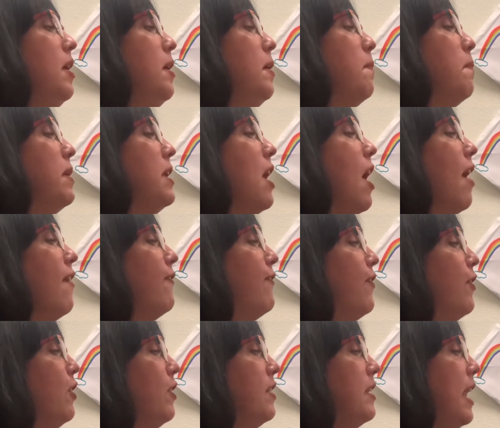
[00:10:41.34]
But not
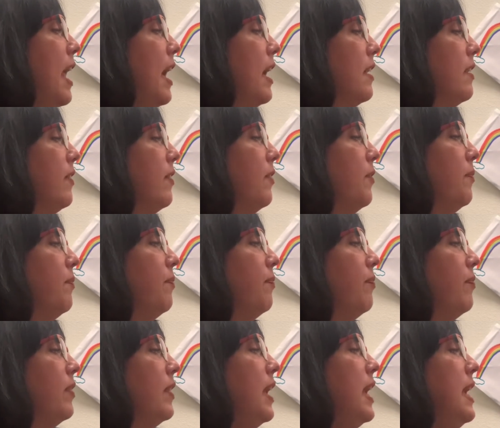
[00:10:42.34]
Ferdinand.
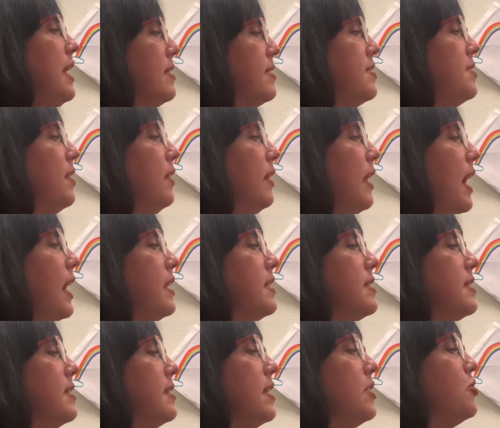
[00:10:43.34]
He still liked to
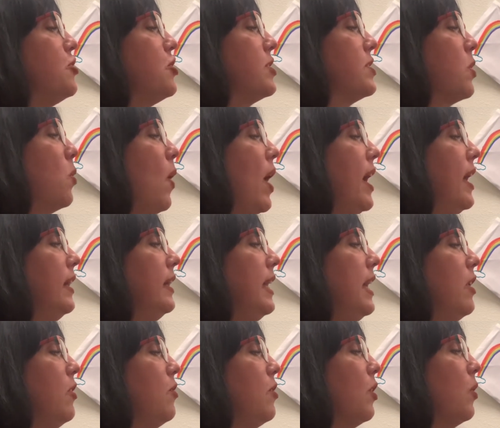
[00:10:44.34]
sit just quietly
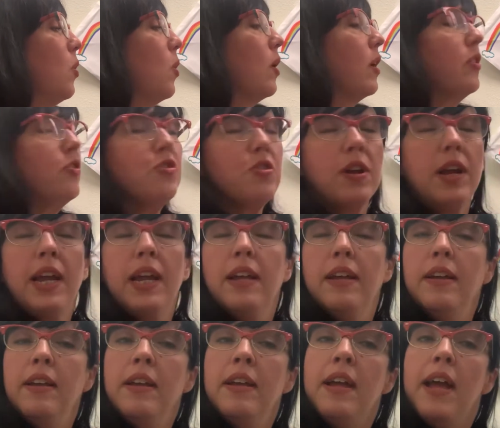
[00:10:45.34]
under the cork tree
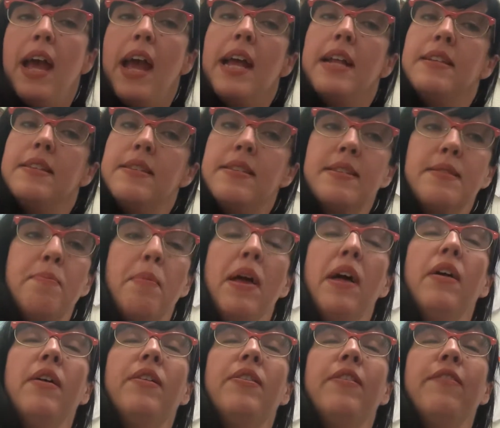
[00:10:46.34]
and
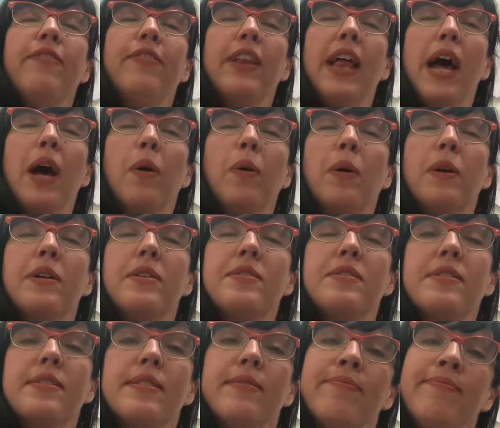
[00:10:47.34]
smell the
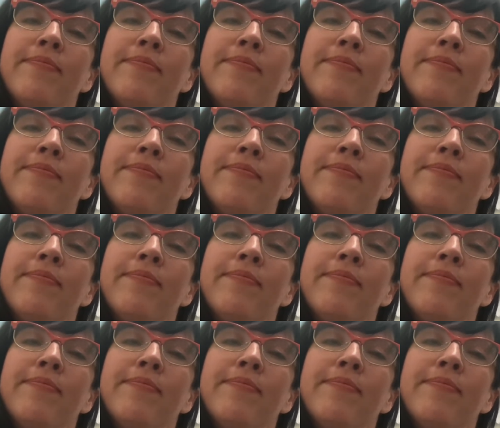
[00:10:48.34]
flowers.